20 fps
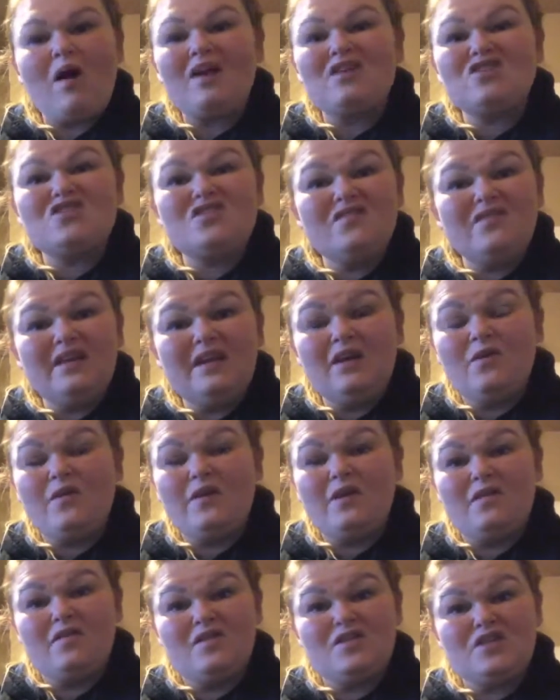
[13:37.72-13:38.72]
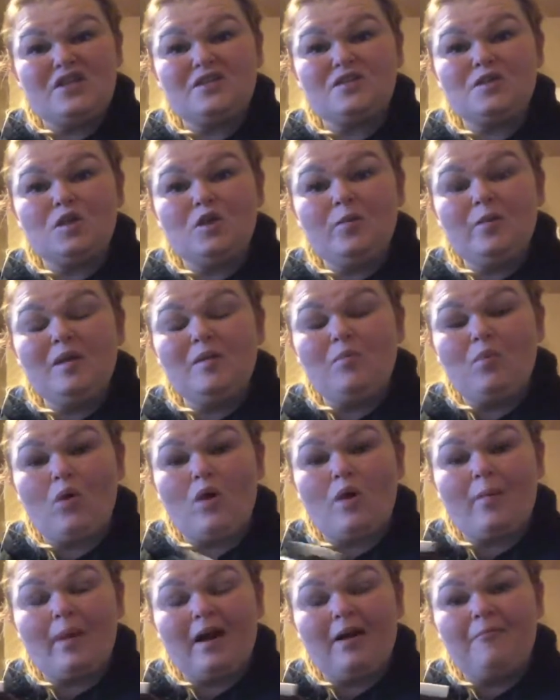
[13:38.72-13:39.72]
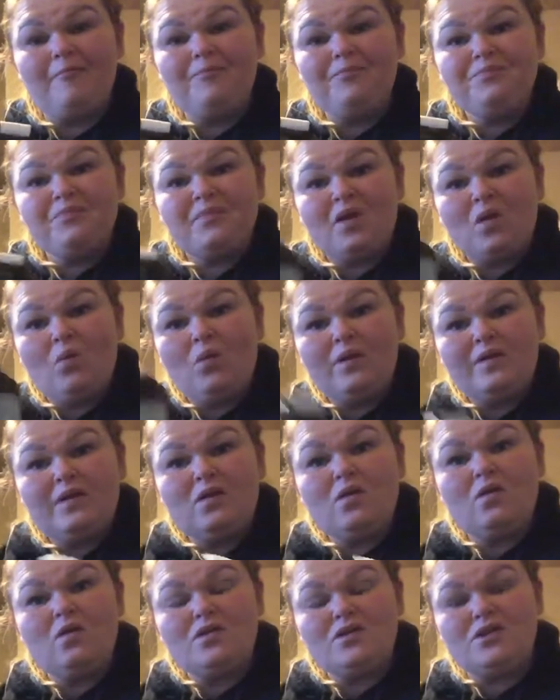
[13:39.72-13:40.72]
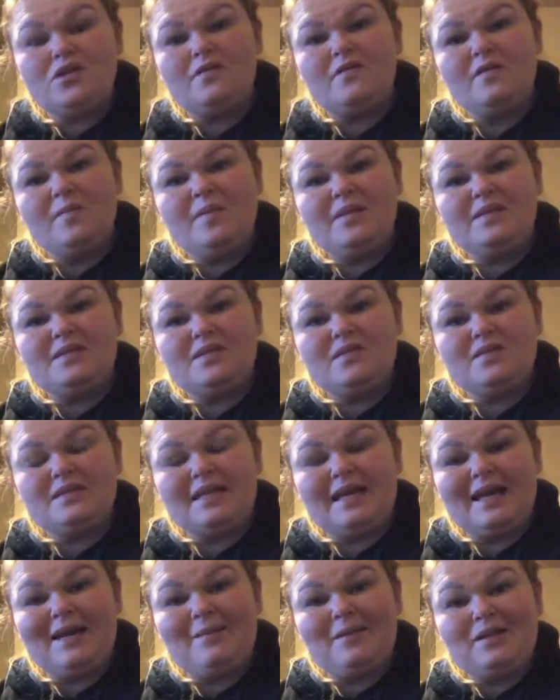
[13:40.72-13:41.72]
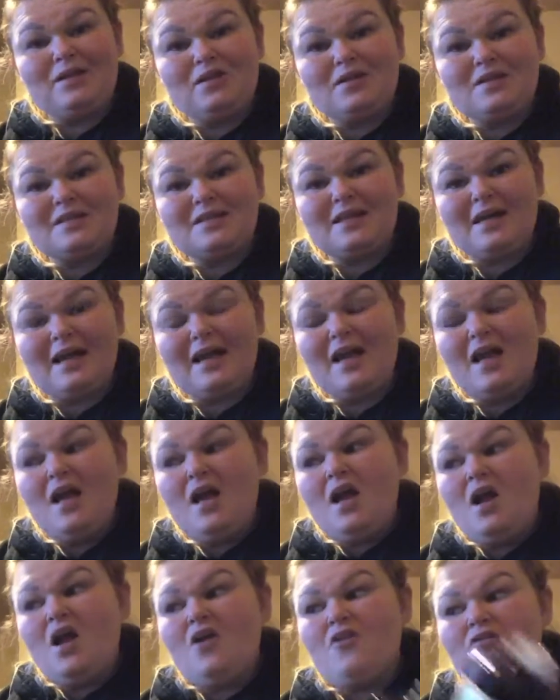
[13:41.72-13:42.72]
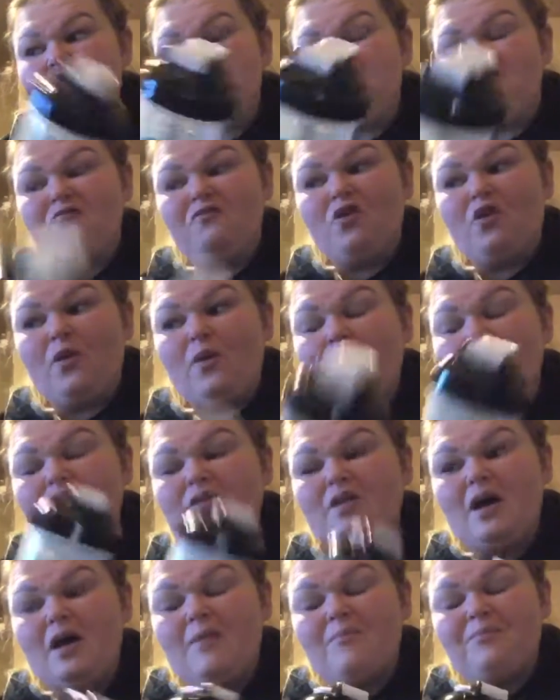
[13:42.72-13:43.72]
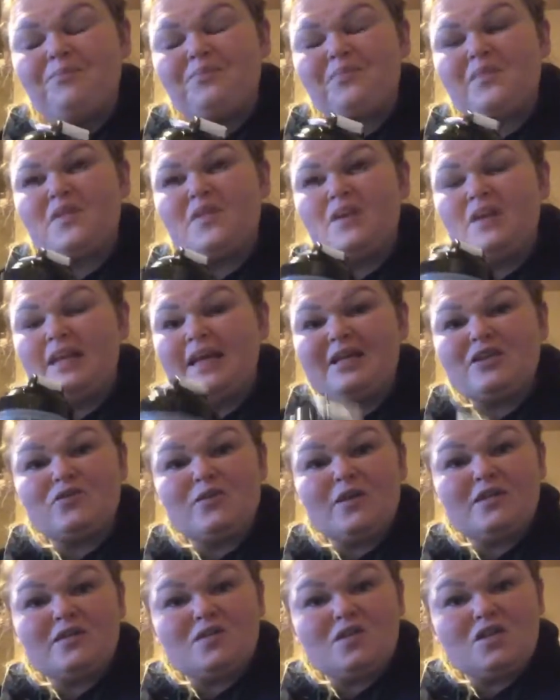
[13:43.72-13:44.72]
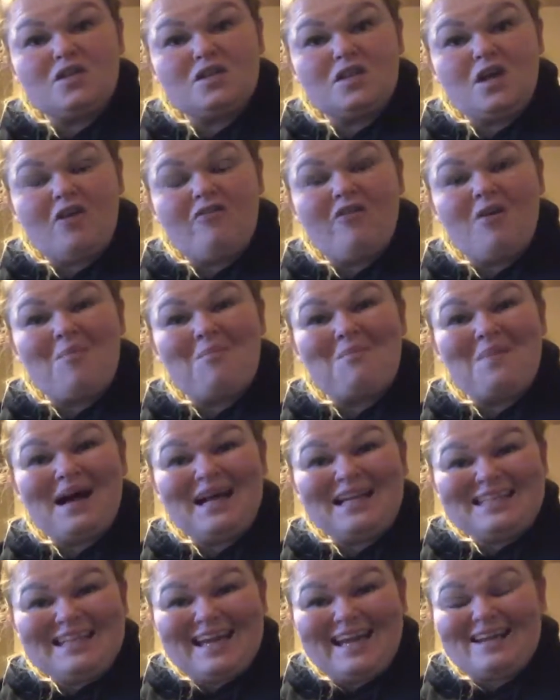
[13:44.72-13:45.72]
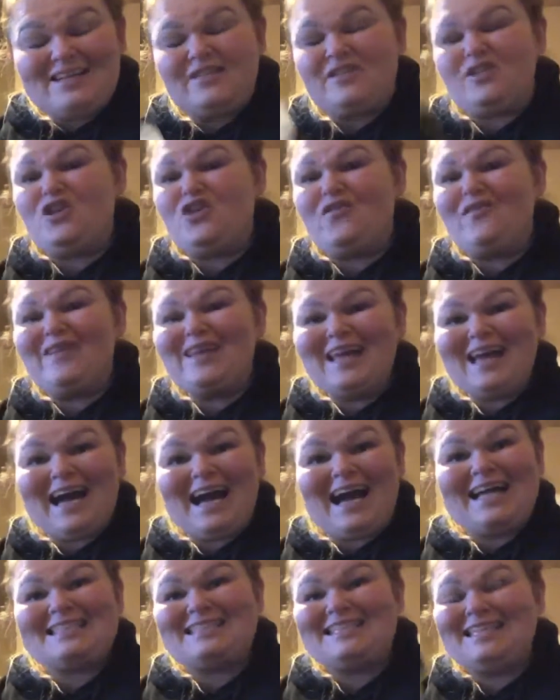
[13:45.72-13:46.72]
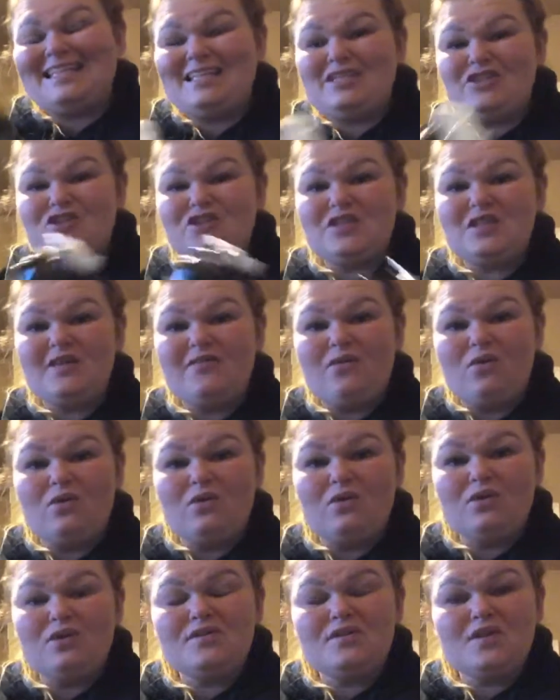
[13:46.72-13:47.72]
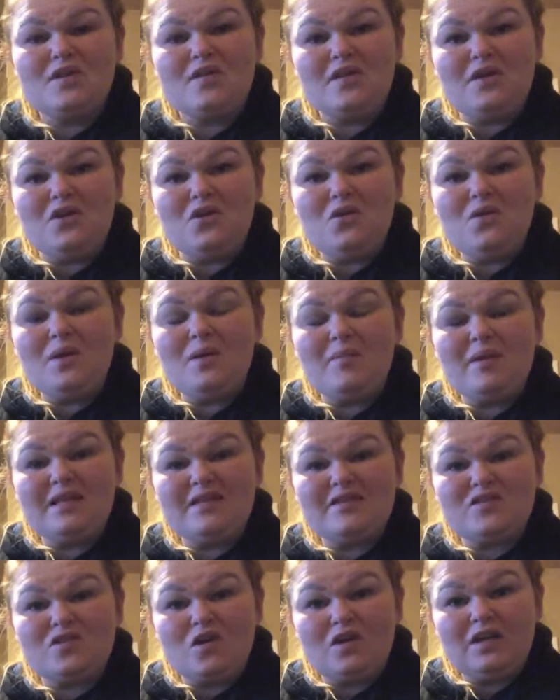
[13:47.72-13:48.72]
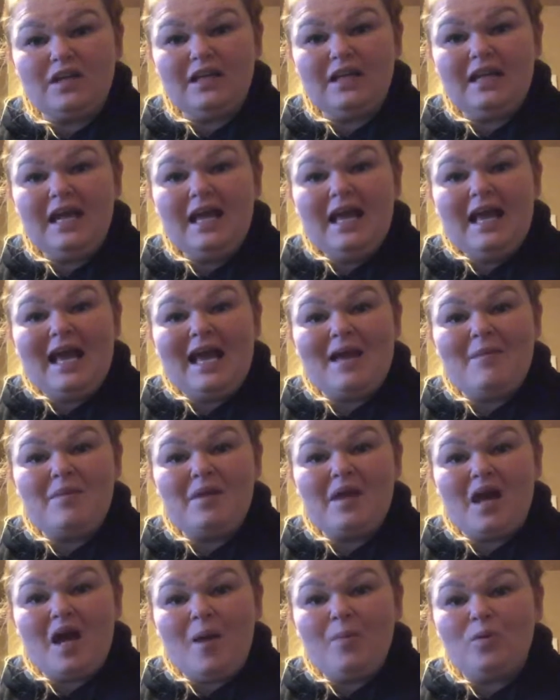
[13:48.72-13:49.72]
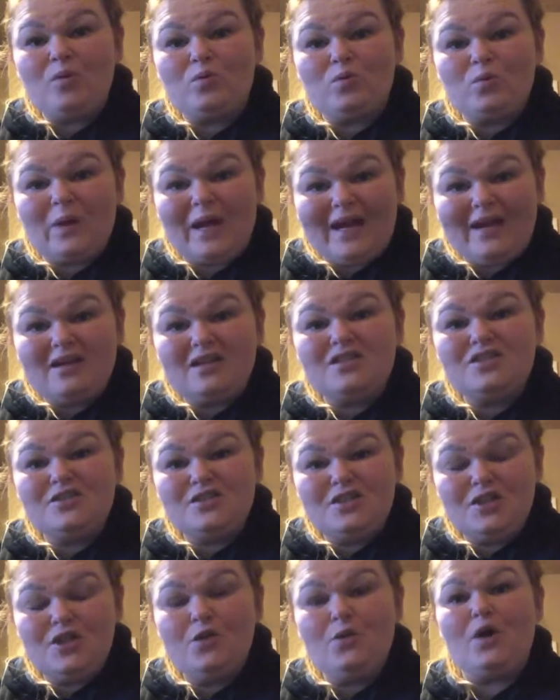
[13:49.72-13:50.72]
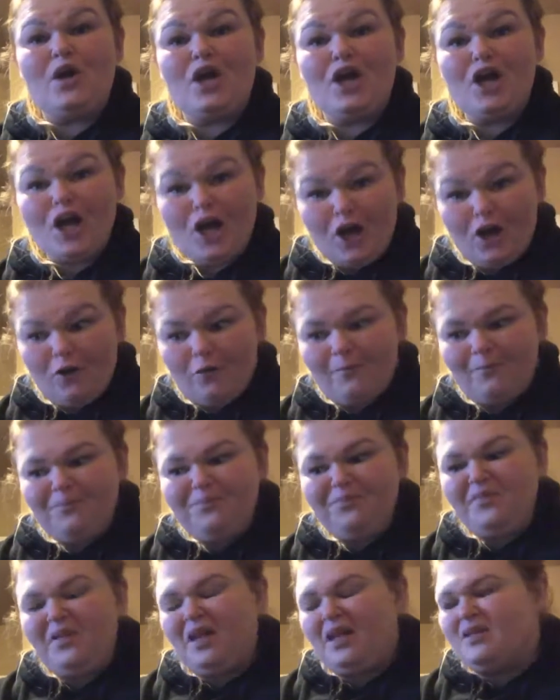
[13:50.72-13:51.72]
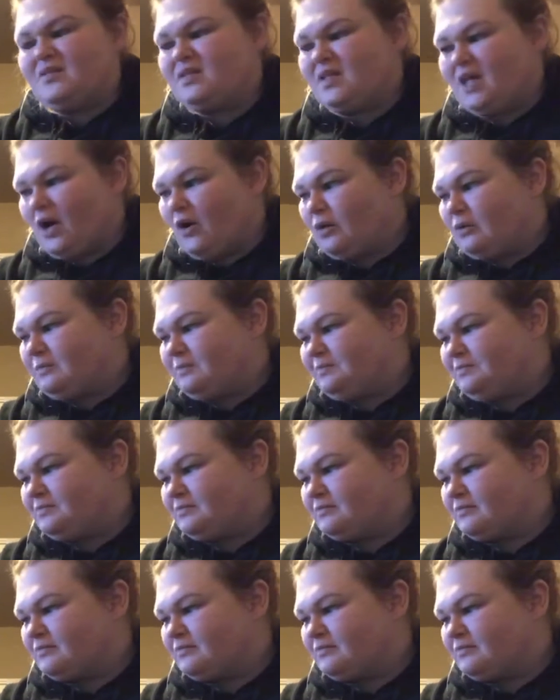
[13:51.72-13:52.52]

Watch the video there that shares a little bit more about what the culture of the PCOS Academy looks like the the next round starts off on Monday, so you've got to get your stuff ordered so that you can be started and be up and raring to go. So,